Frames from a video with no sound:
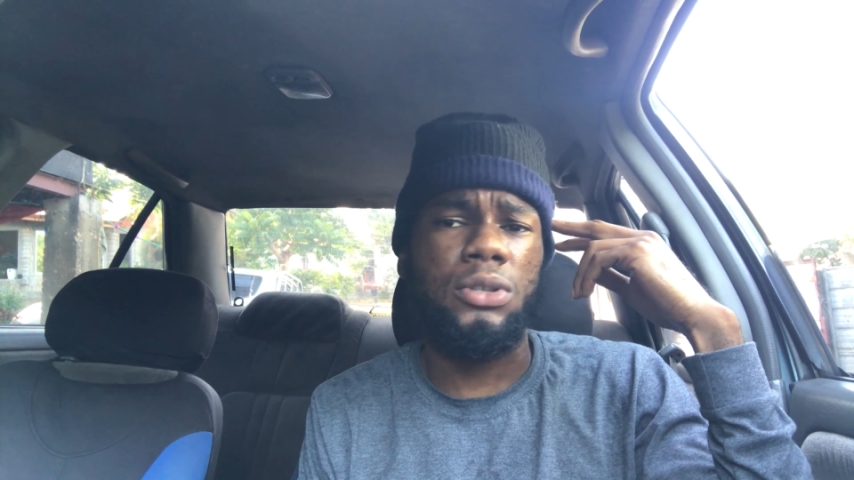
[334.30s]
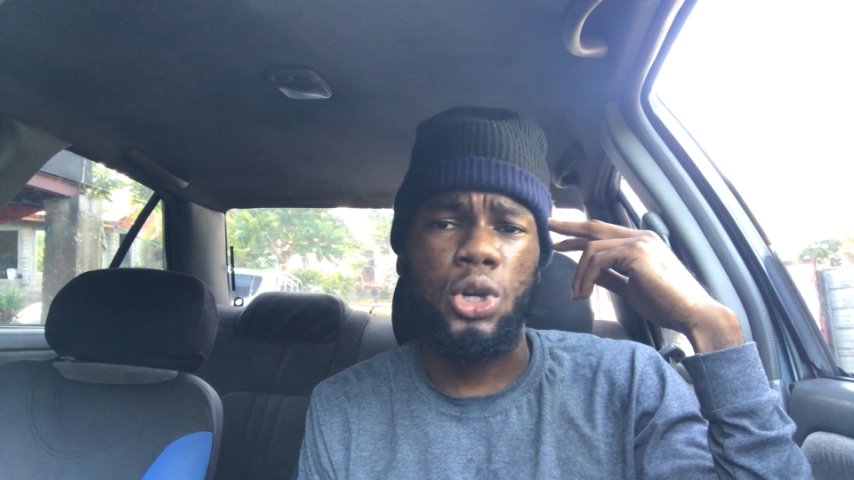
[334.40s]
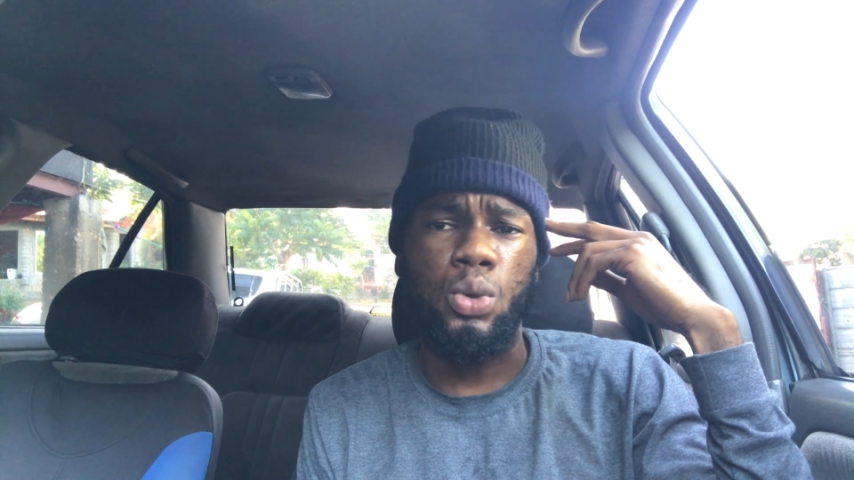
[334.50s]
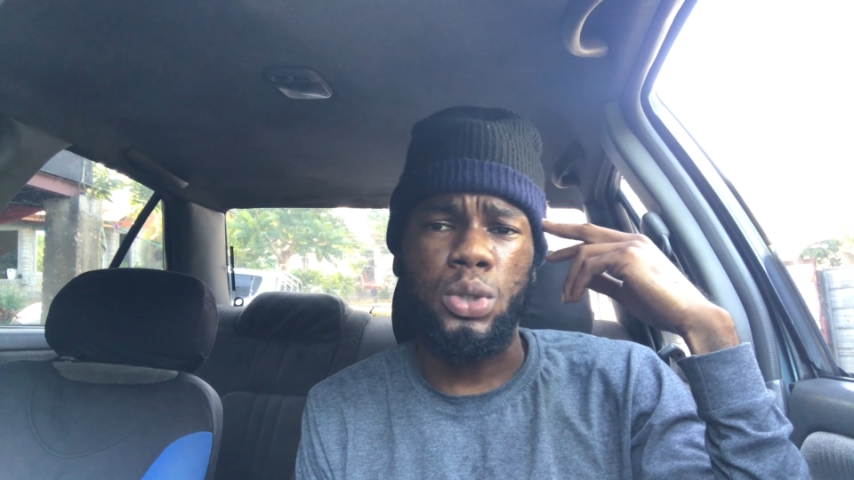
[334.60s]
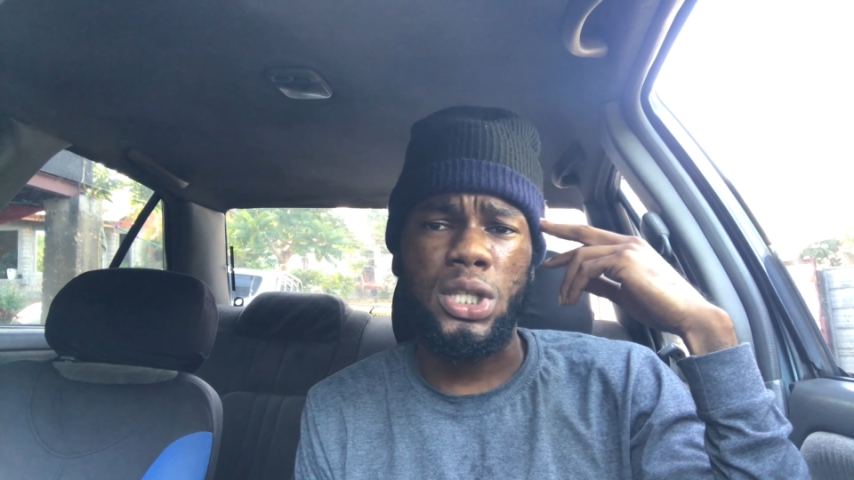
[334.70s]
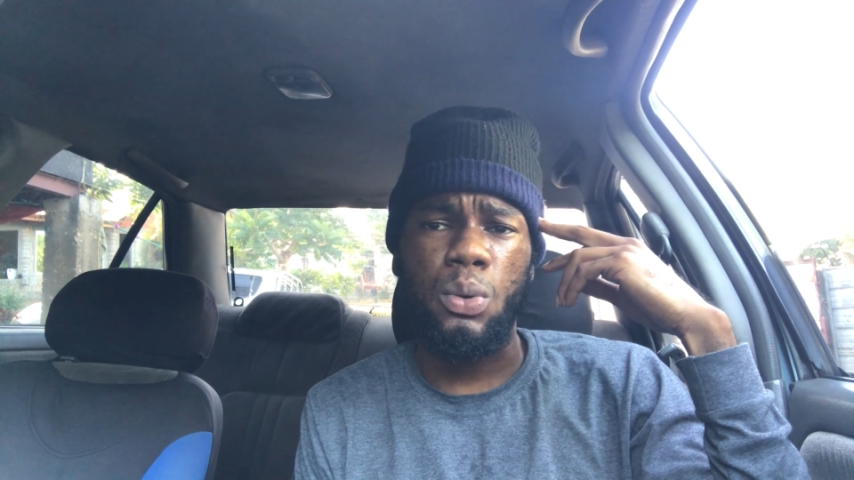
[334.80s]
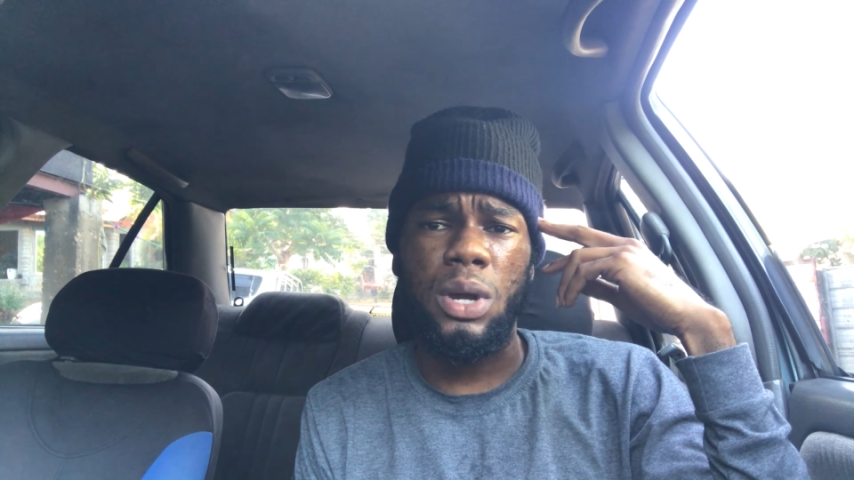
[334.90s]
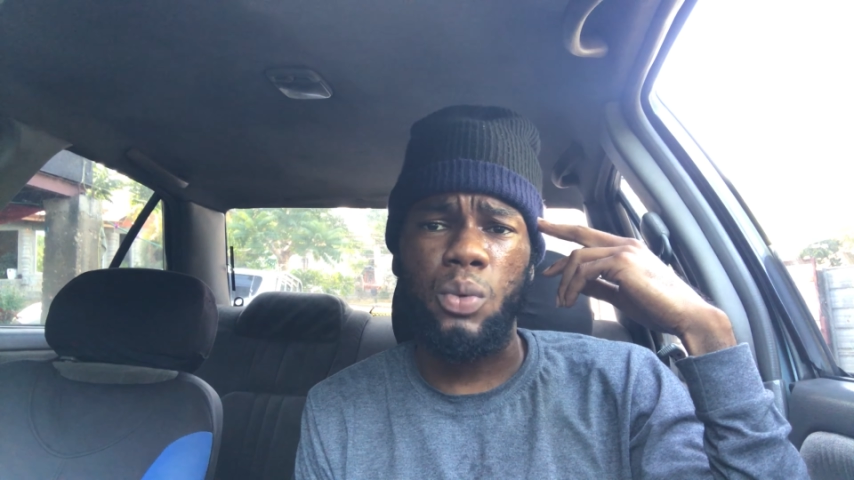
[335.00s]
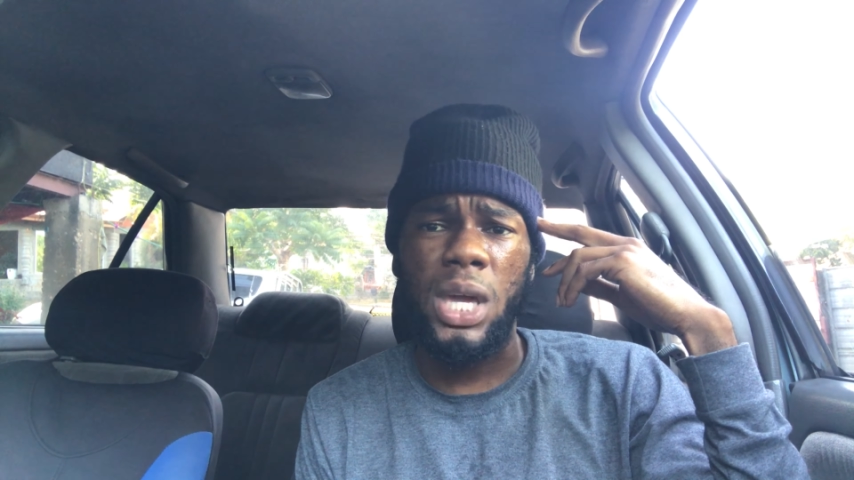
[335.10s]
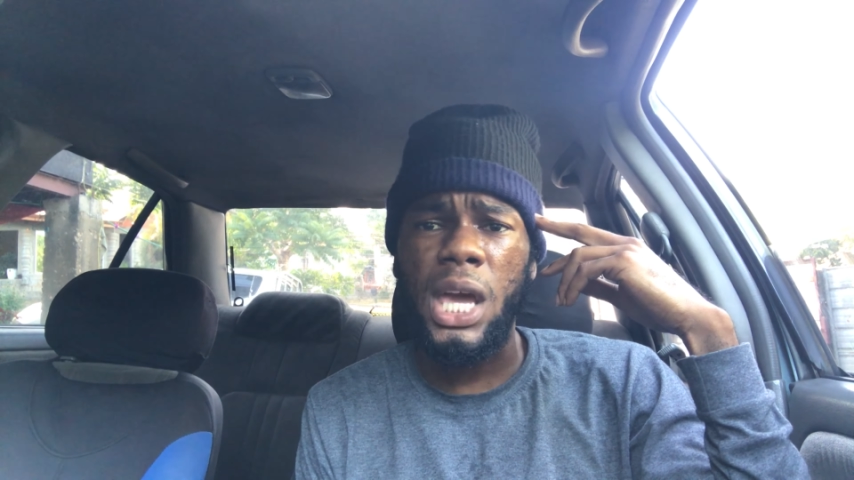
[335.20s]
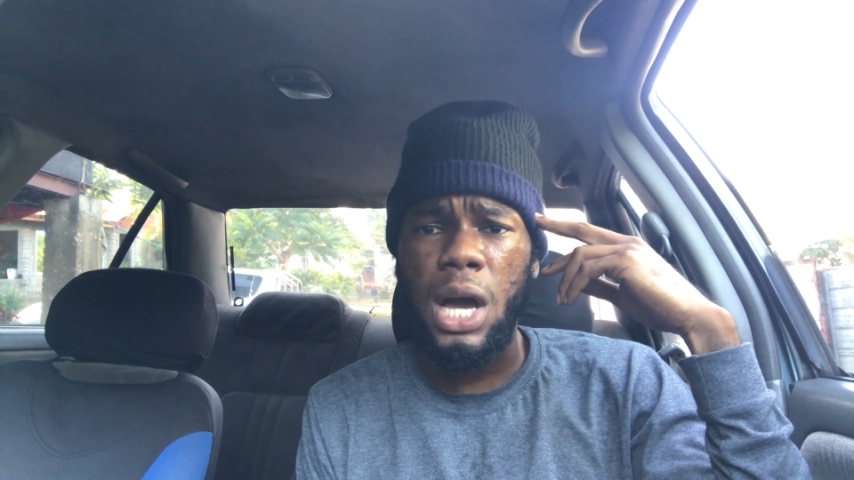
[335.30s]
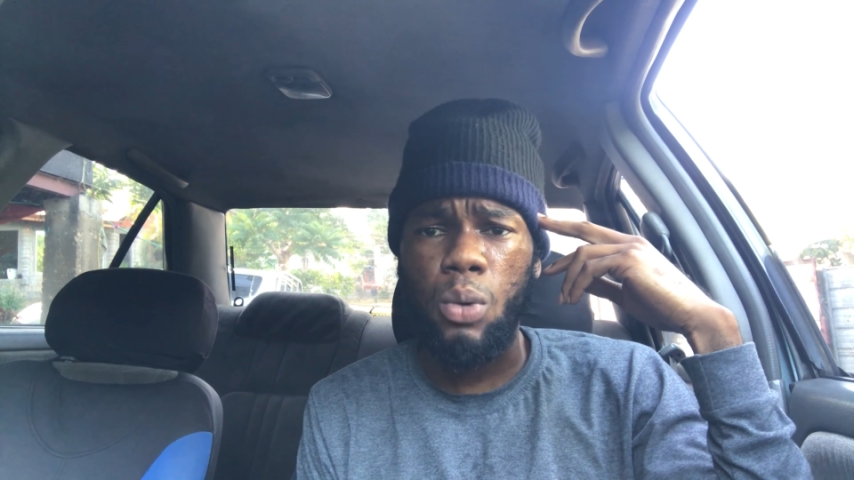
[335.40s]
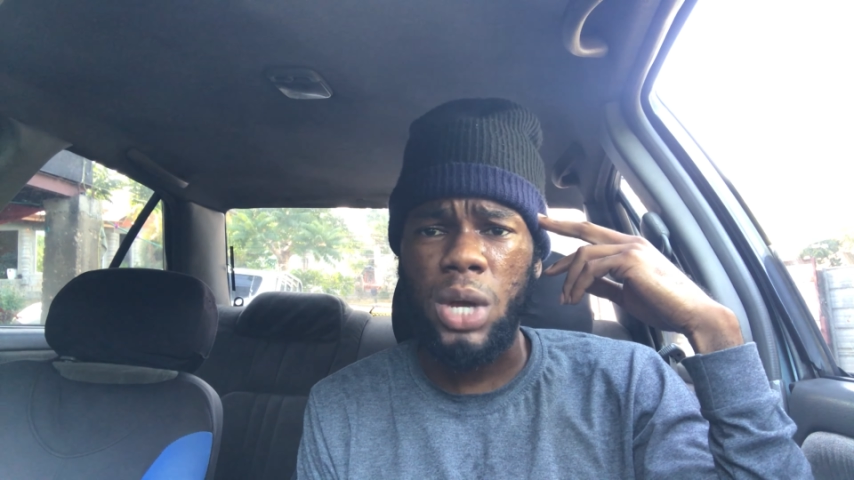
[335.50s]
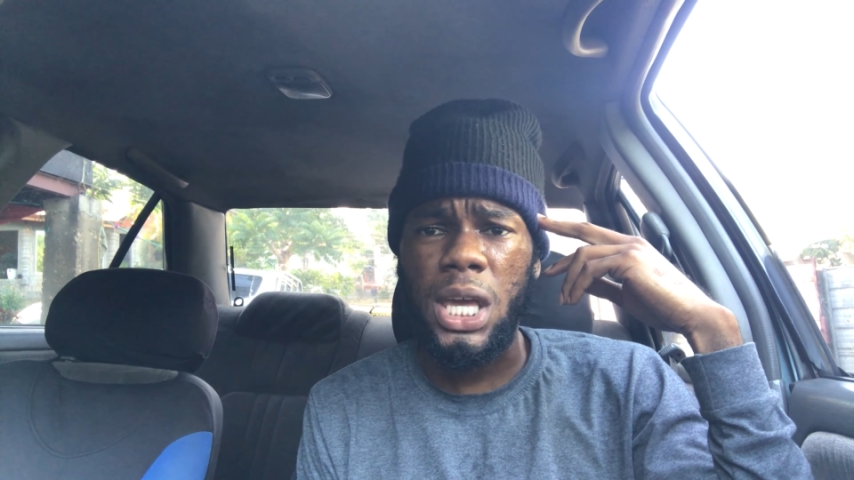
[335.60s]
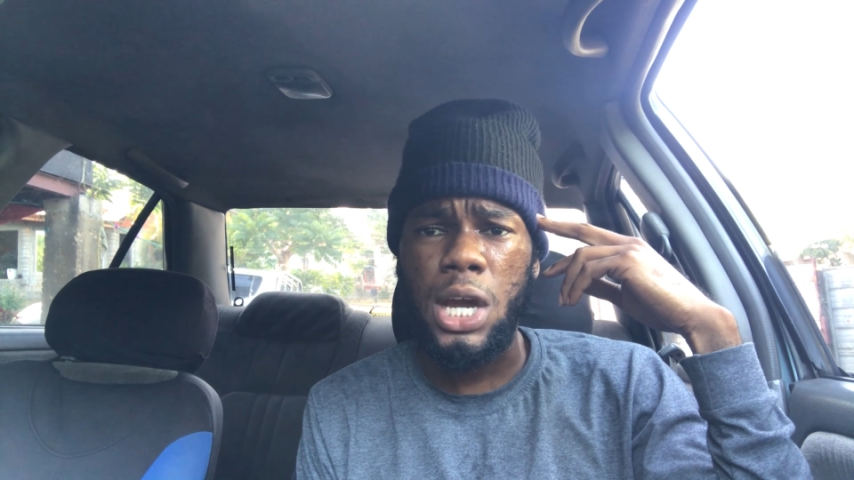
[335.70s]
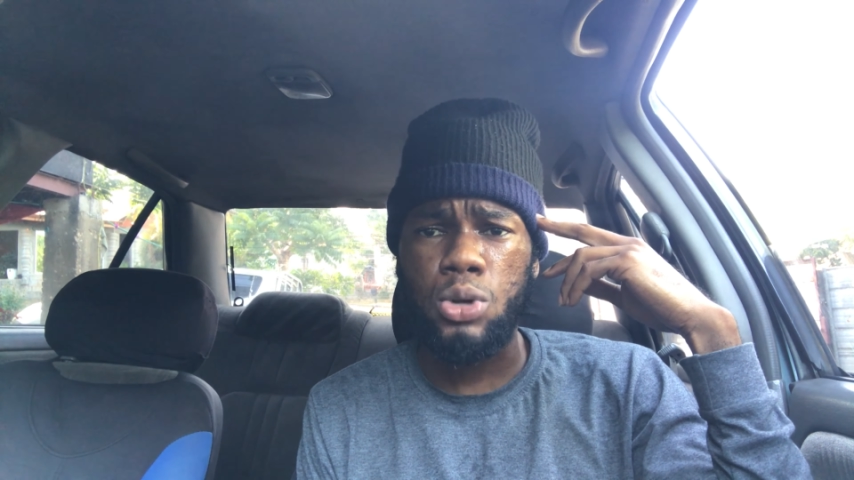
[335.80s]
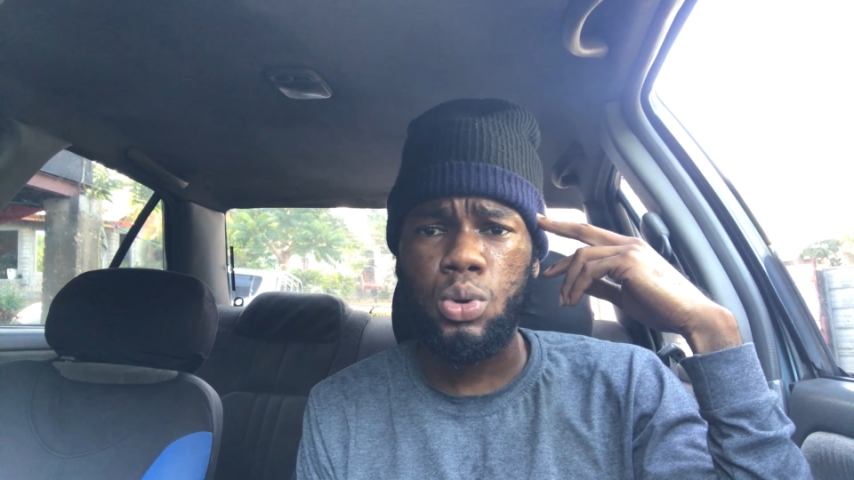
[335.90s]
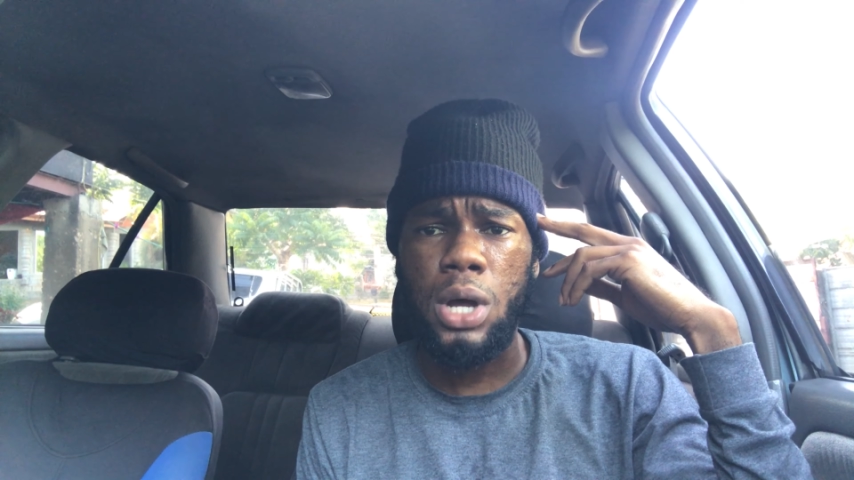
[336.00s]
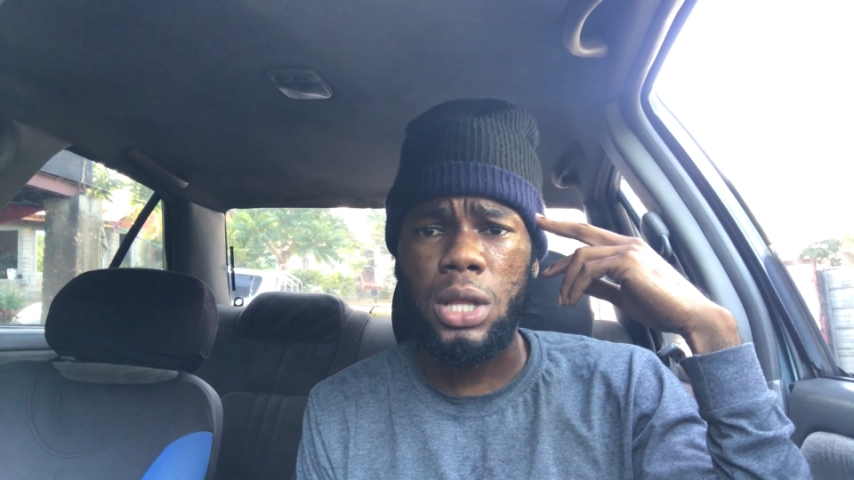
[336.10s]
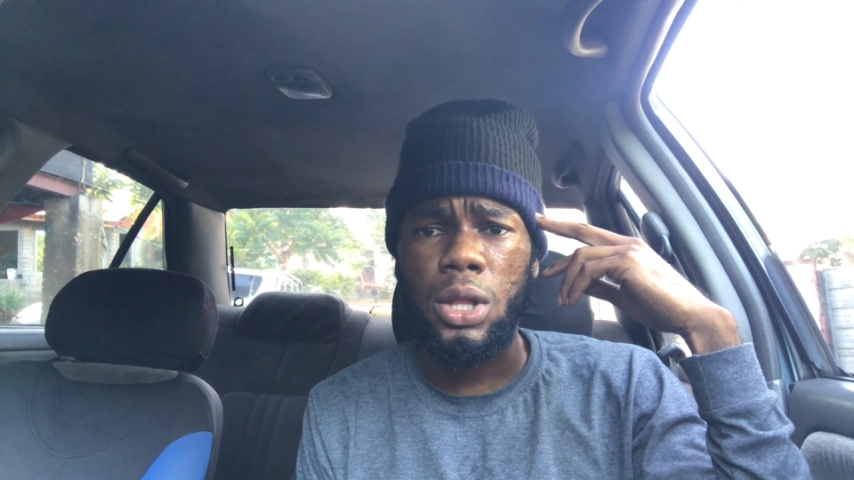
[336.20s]
You know, say we, we can't we can't do
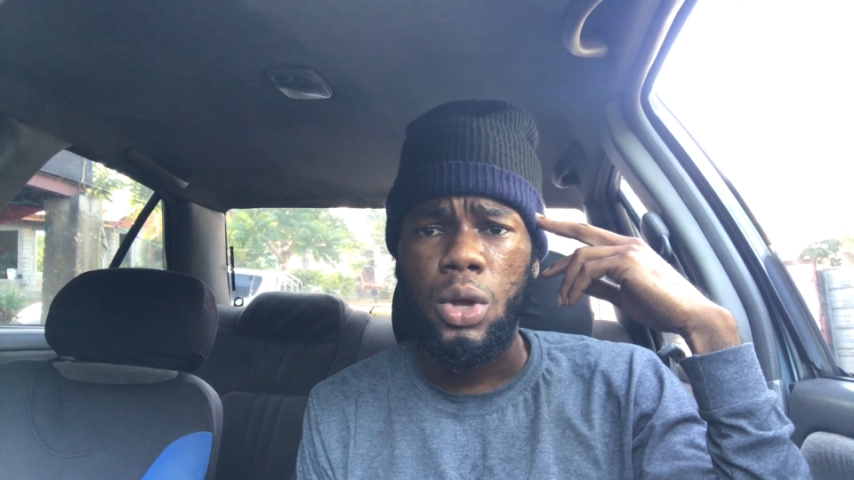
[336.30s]
that.